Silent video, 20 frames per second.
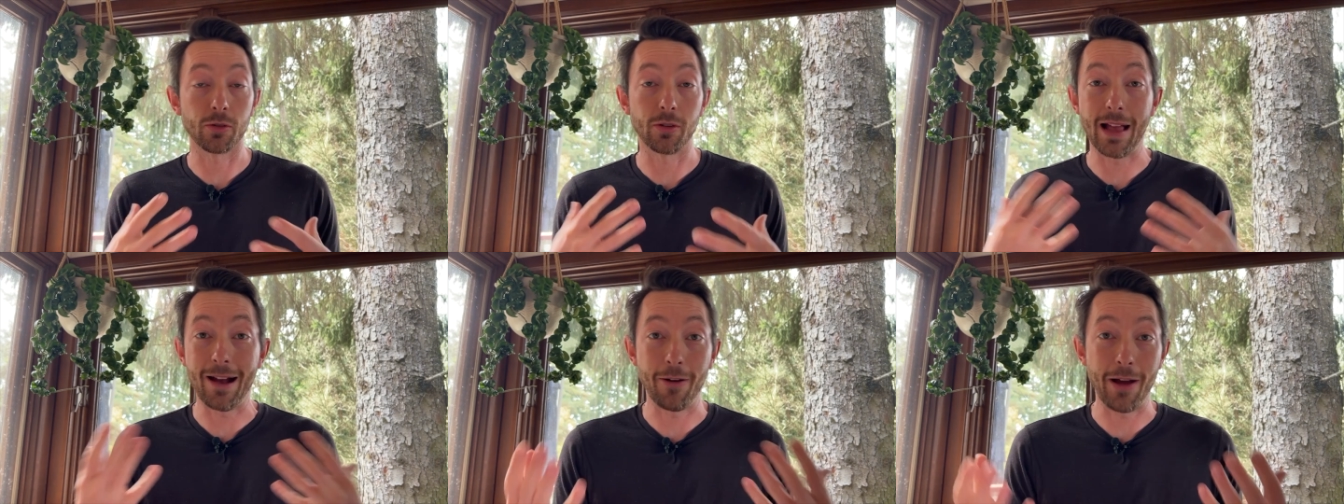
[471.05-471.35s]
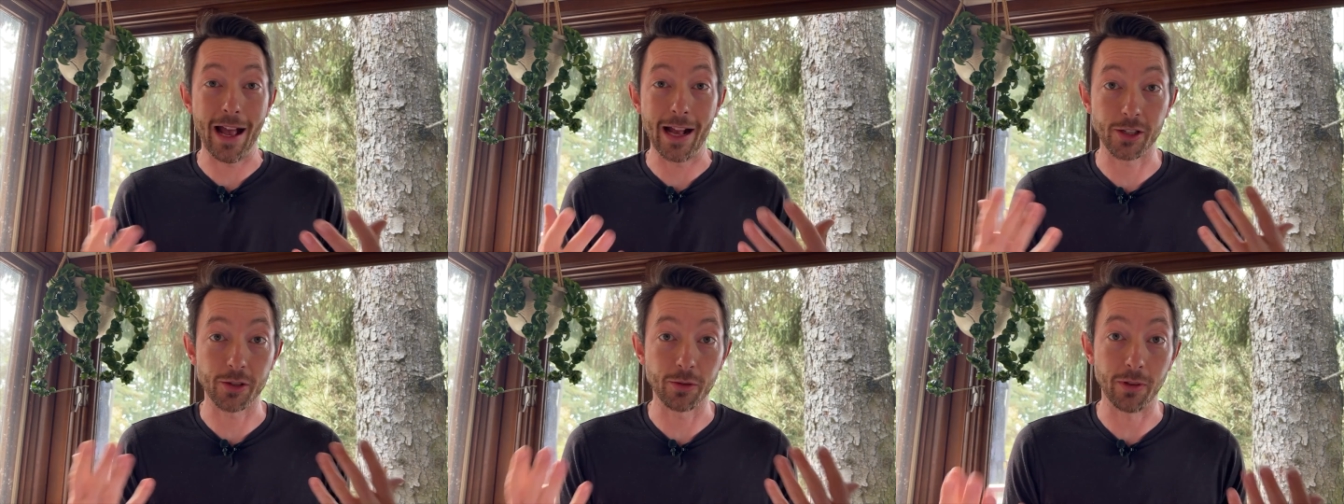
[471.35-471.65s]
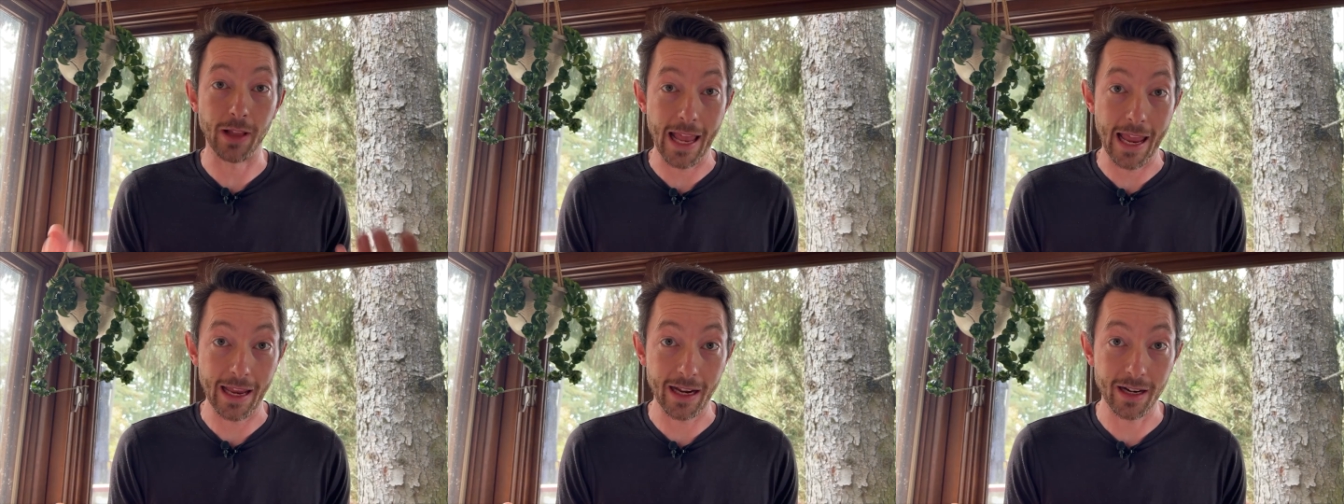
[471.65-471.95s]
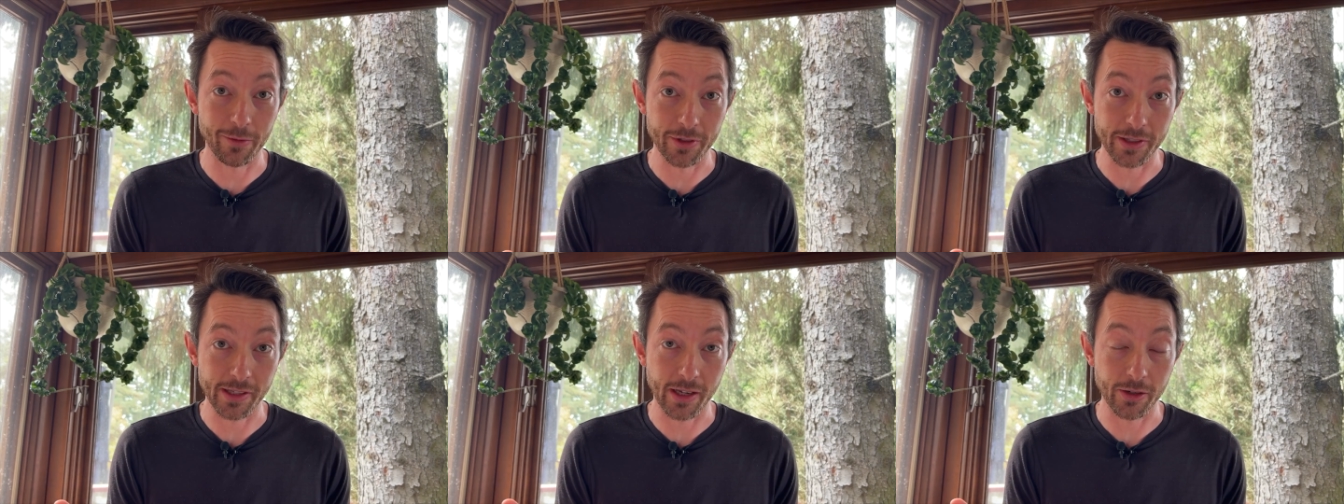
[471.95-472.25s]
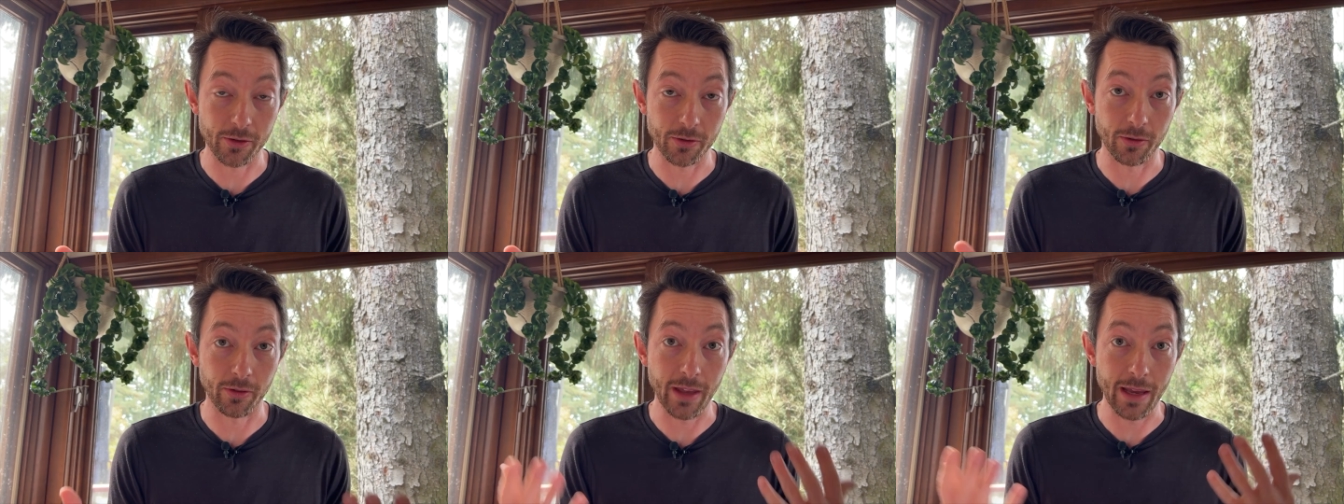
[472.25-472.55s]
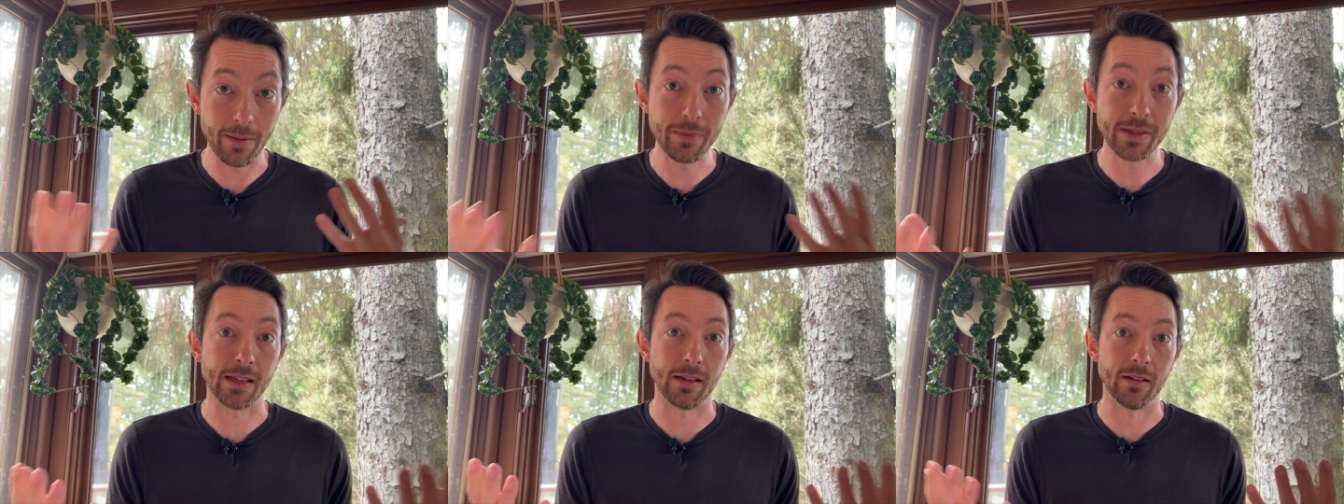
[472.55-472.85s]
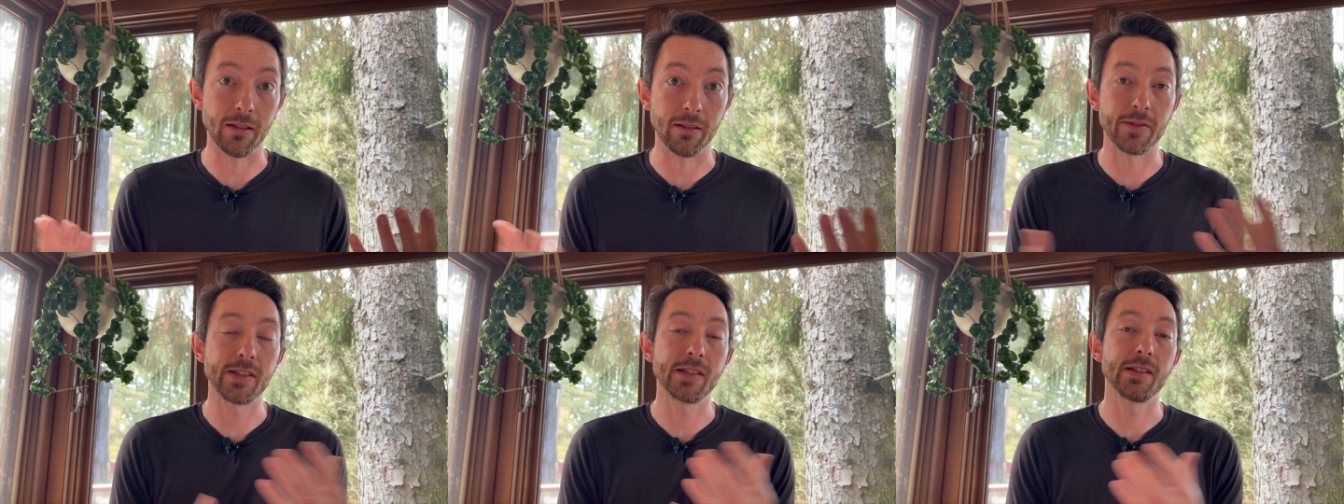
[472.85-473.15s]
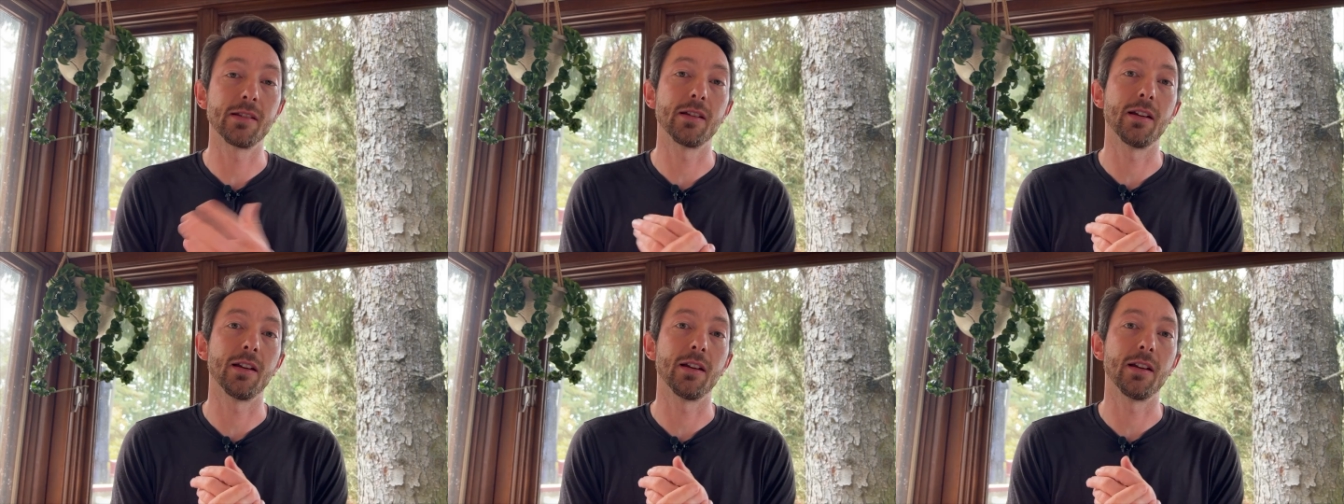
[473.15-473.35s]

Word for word: how actual animals control themselves.